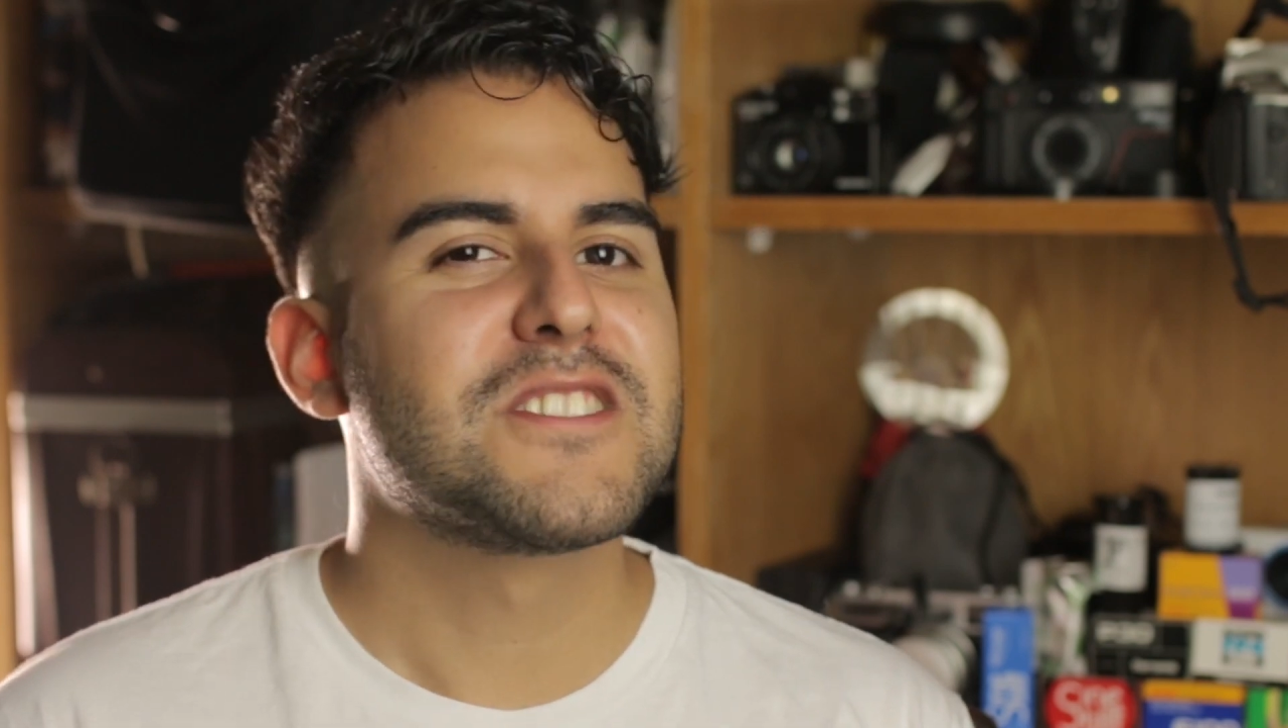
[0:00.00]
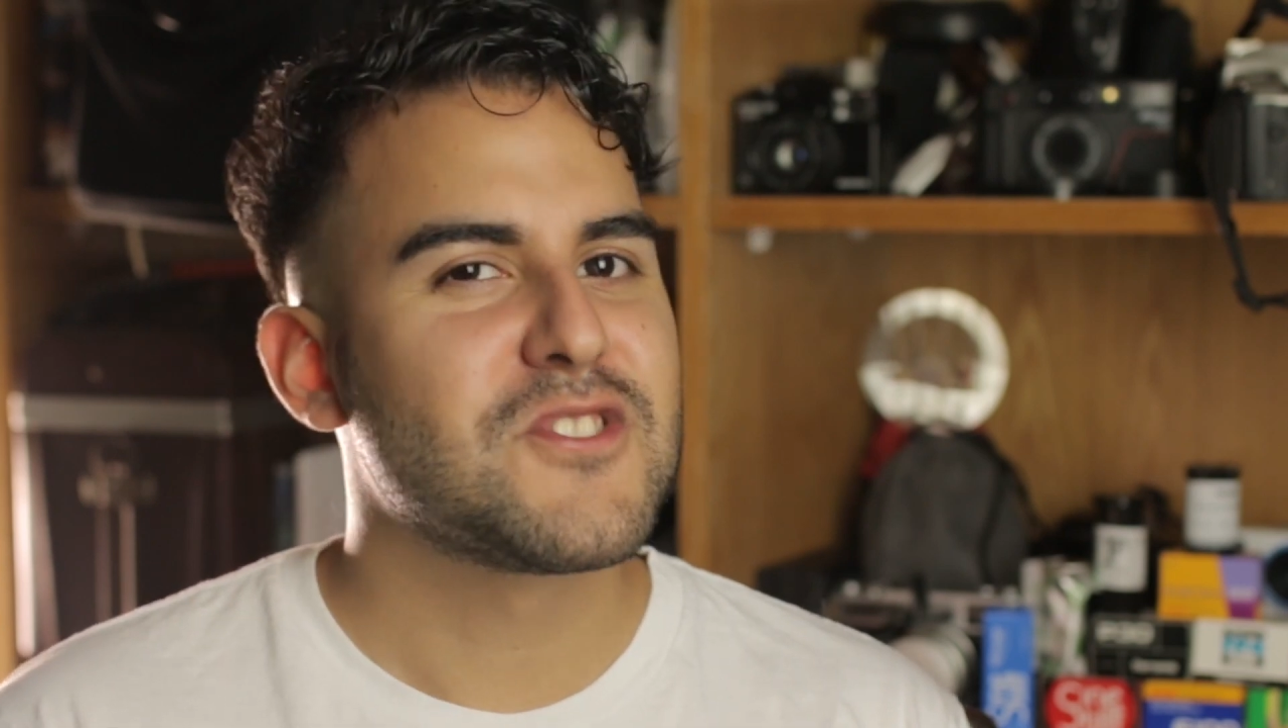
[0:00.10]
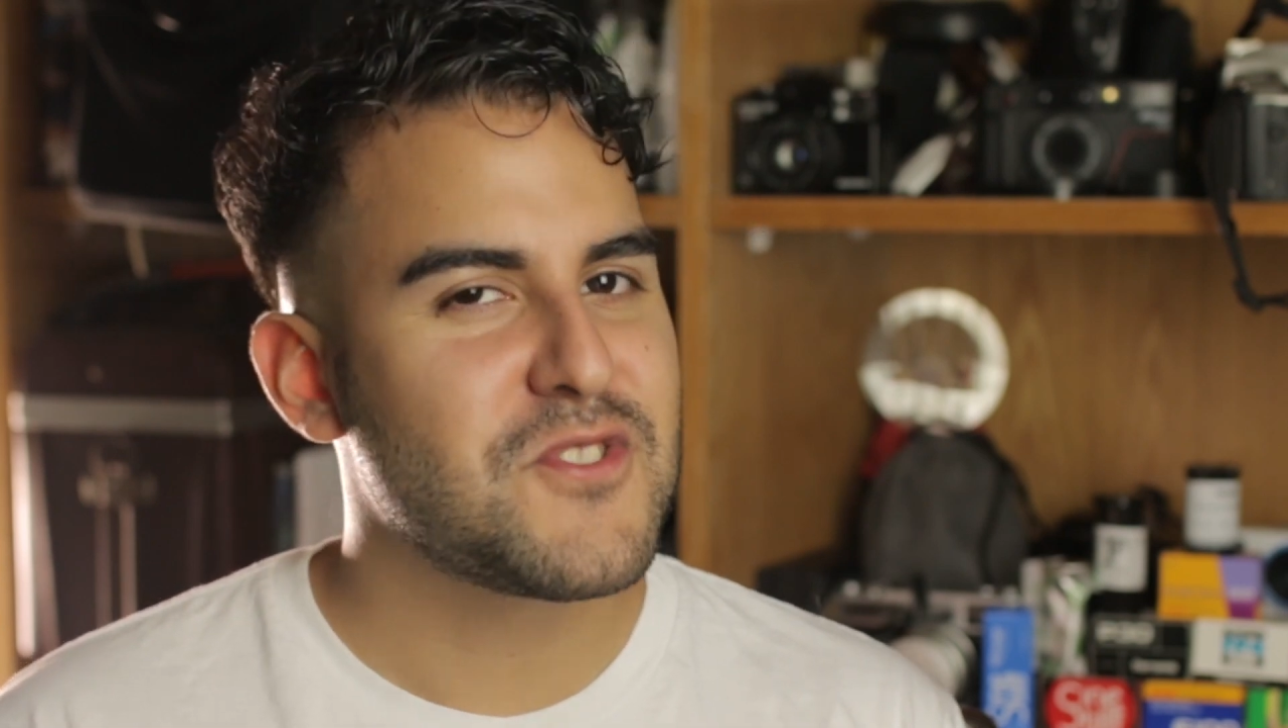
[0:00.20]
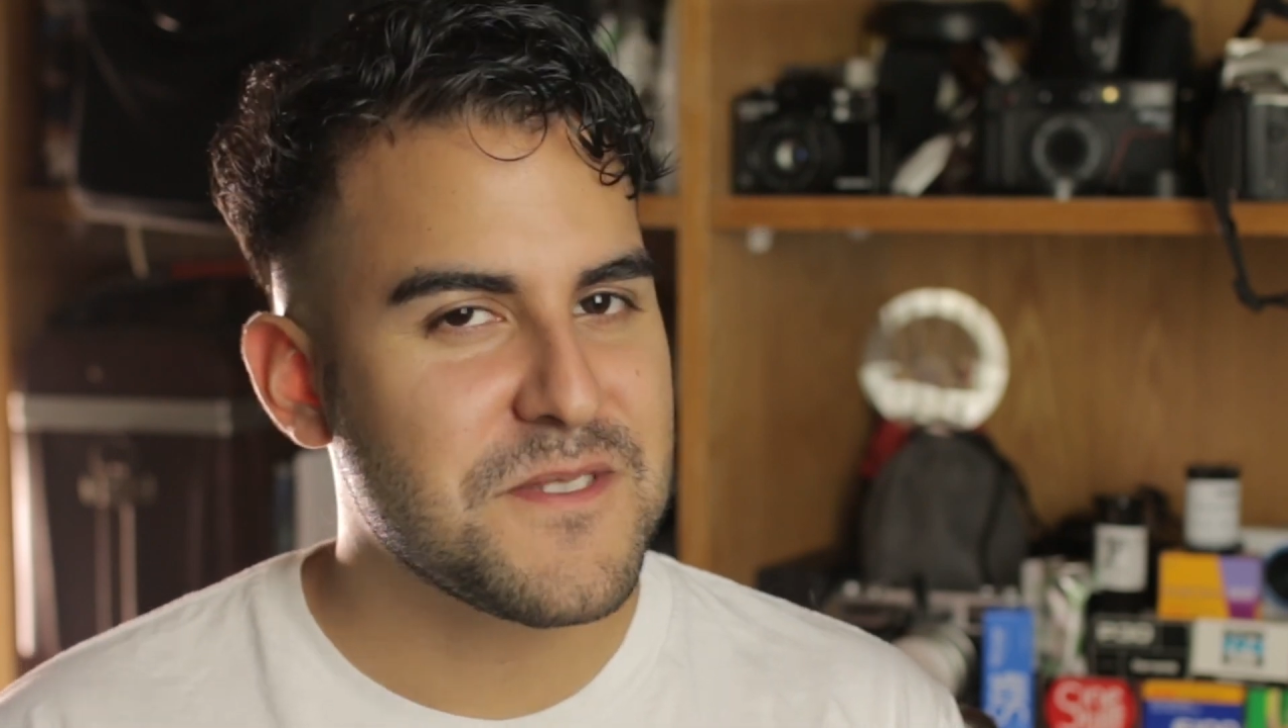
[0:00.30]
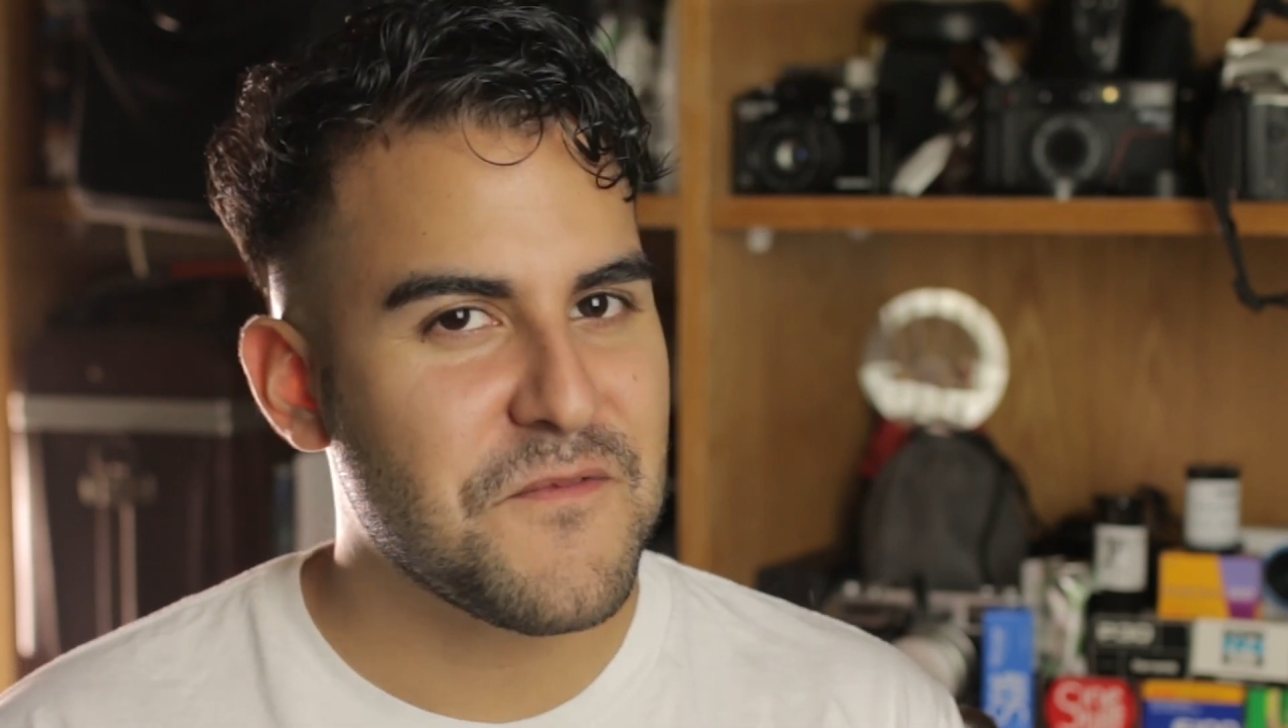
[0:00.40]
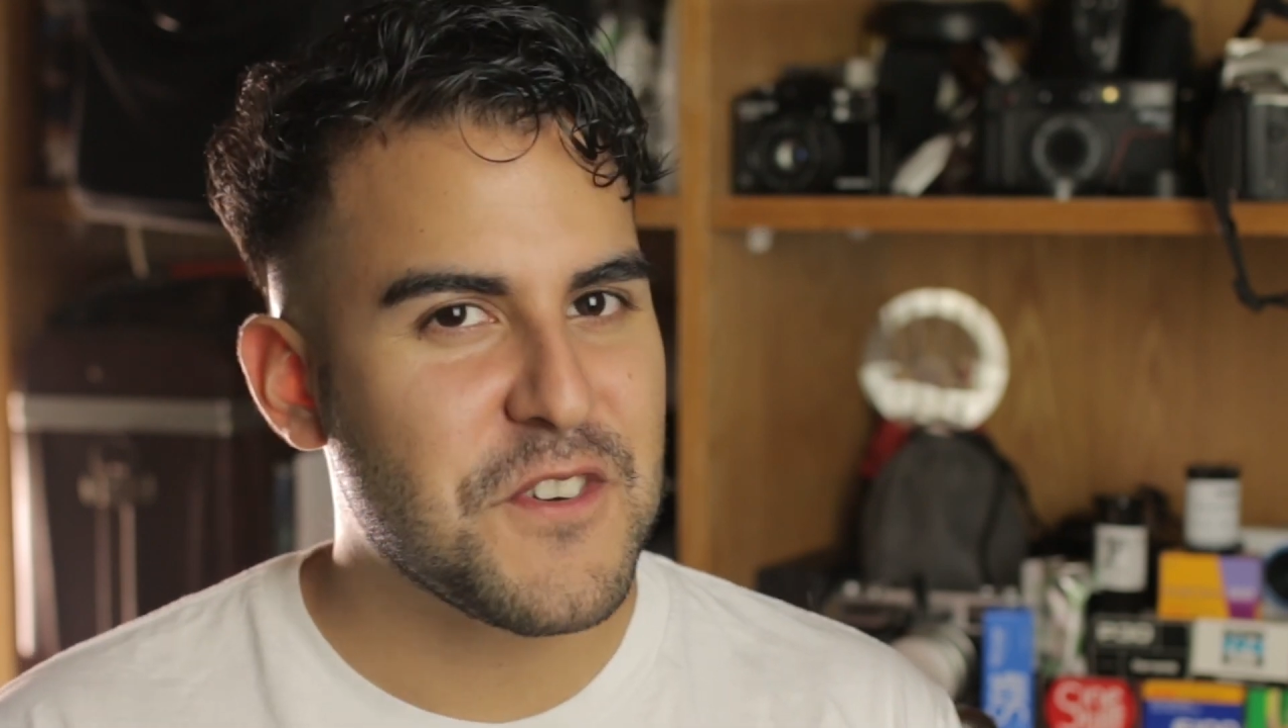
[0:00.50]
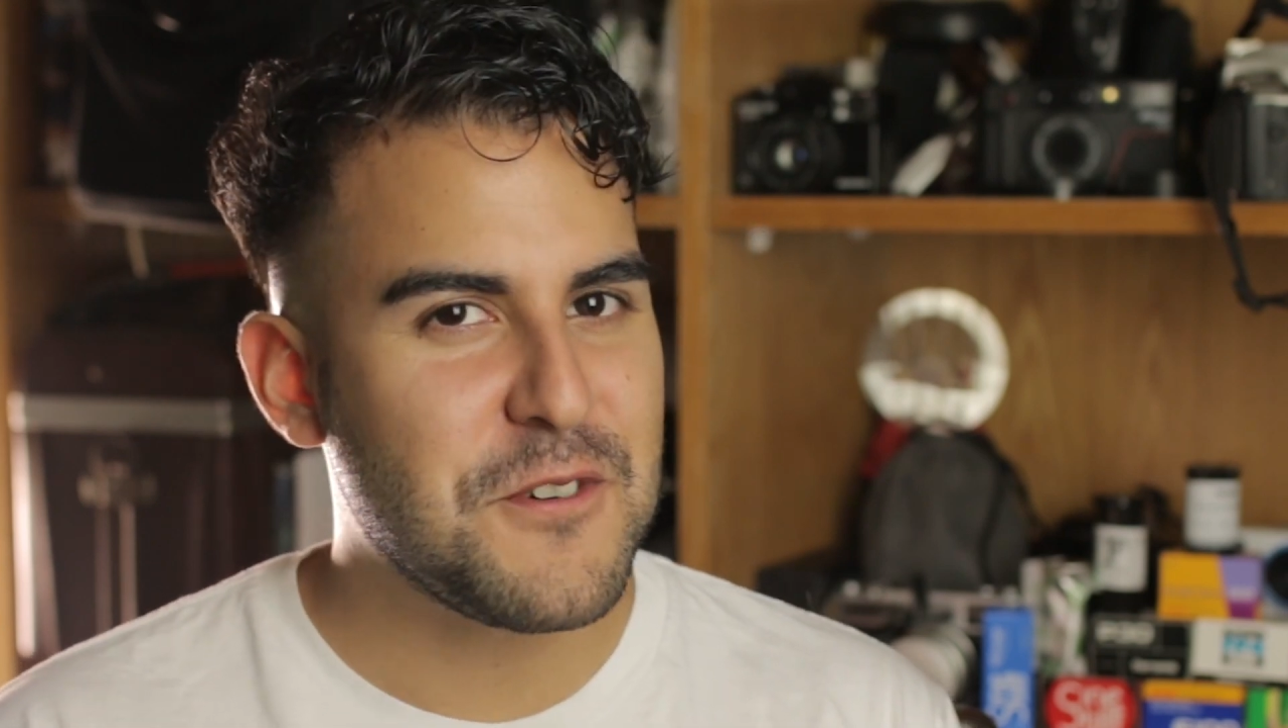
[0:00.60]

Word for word: shoot some